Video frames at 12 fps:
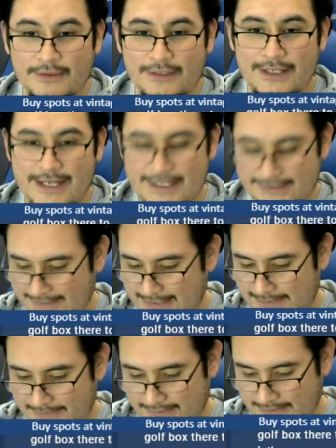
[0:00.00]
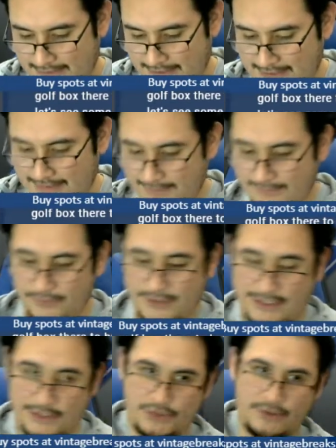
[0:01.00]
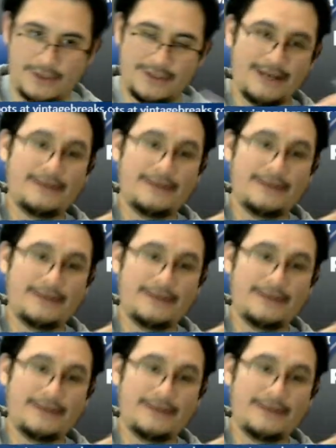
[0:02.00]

Nice optic. I'm really enjoying that